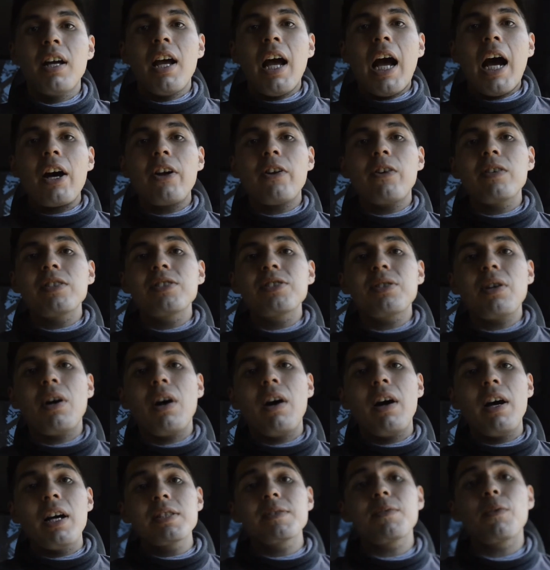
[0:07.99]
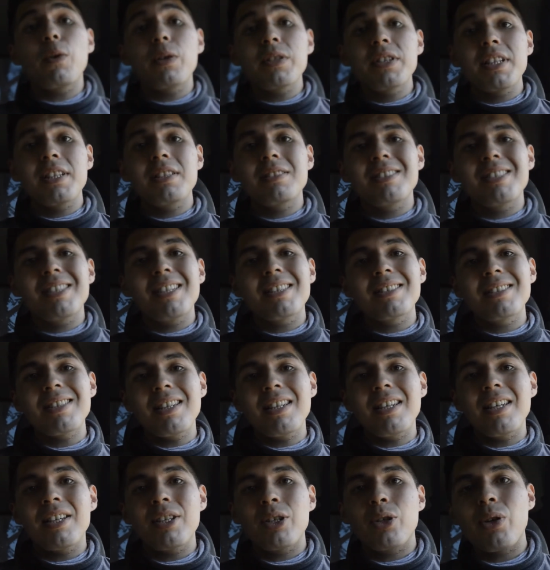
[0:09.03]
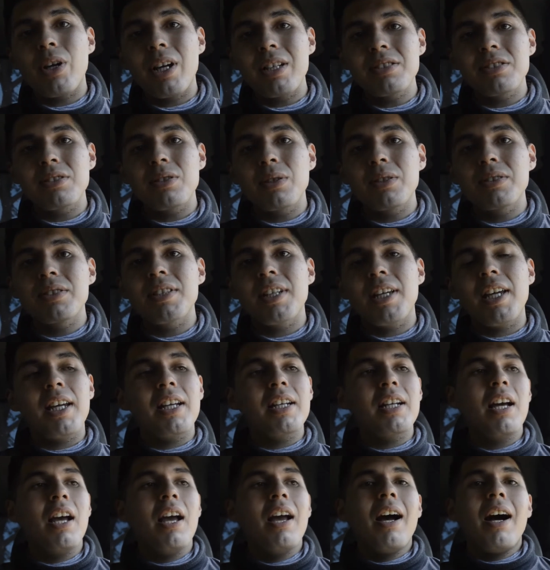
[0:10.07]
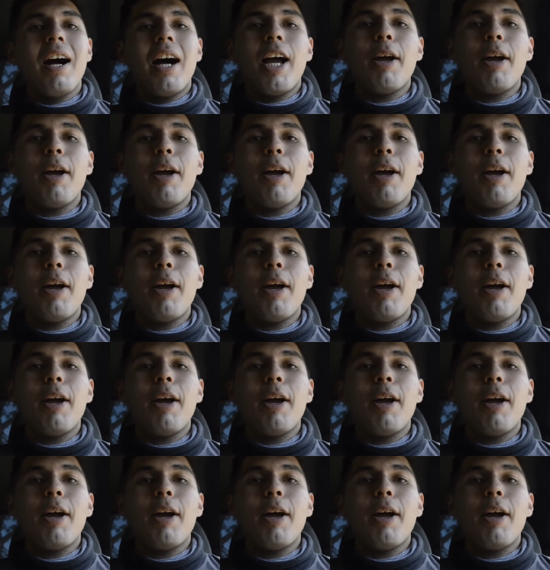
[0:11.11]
how to install S14 seats in your S13.